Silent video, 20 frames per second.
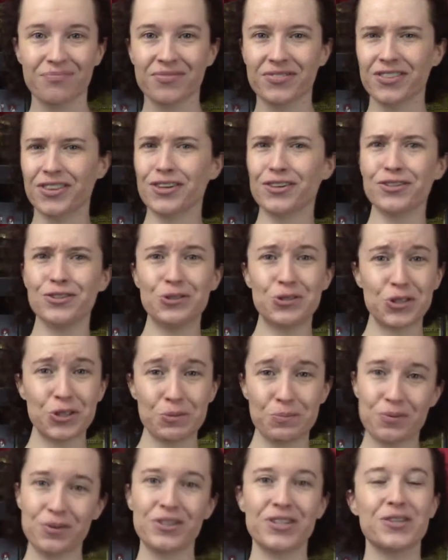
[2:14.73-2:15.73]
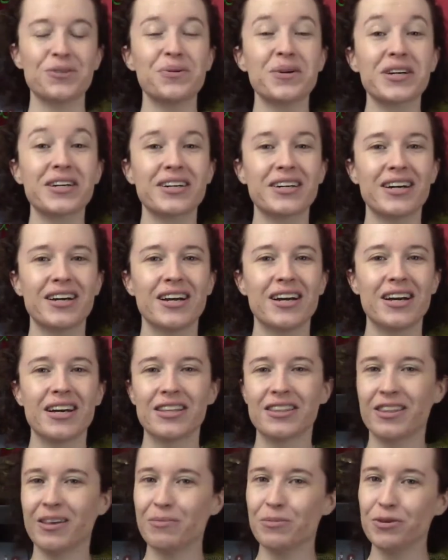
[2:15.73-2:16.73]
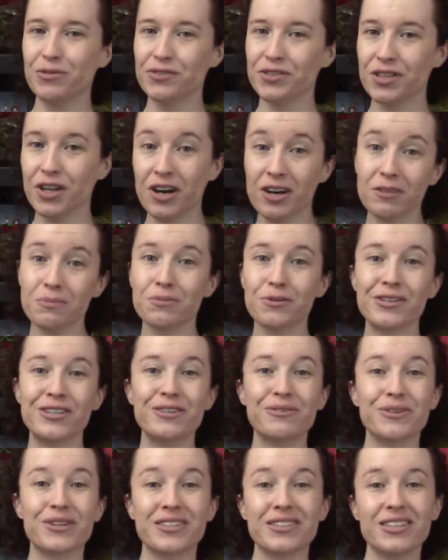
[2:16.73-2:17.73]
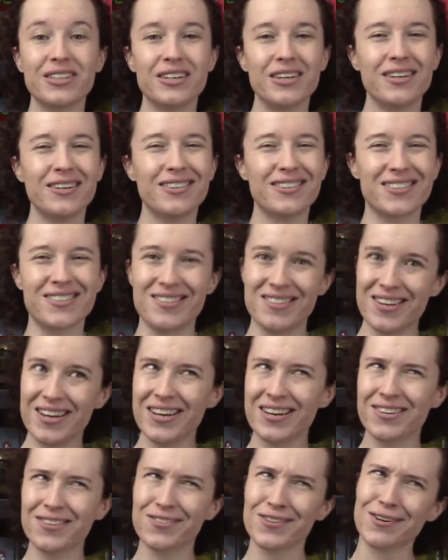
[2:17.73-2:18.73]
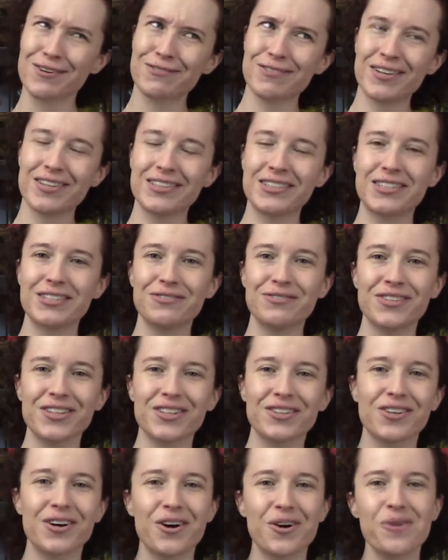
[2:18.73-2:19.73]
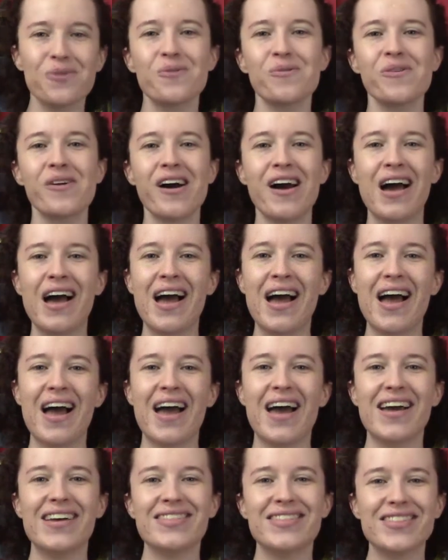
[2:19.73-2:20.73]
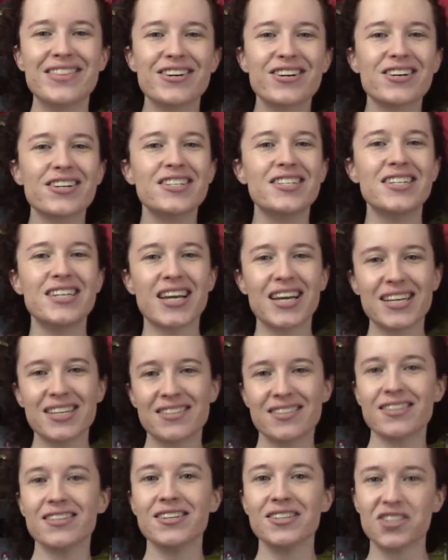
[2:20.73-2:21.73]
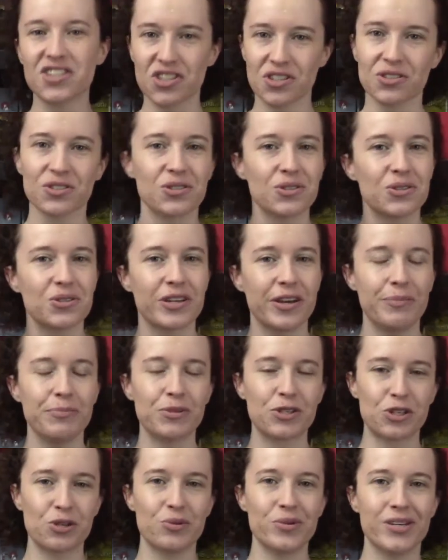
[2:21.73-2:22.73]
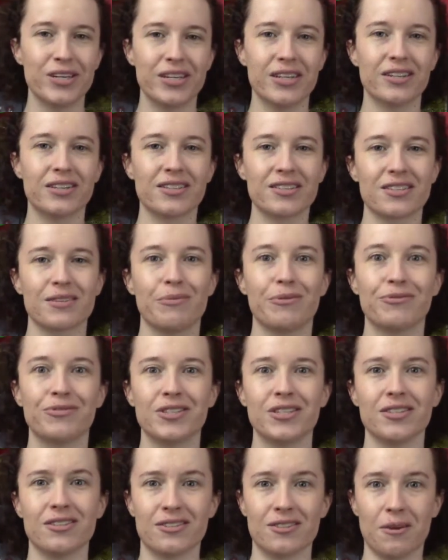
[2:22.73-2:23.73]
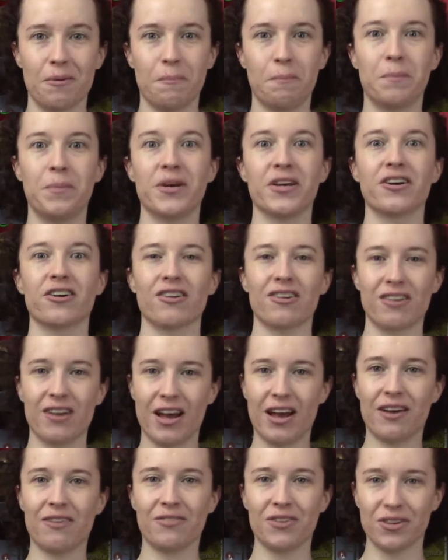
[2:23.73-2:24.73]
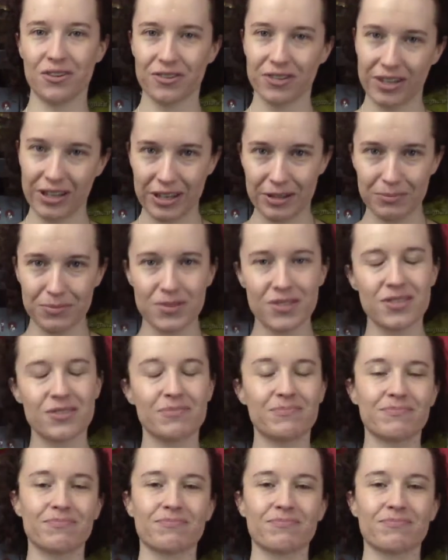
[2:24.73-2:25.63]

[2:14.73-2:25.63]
They're usually pretty quick, they move along pretty quickly, the stakes are relatively low, and they're a nice interlude in between some of these bigger, heavier games.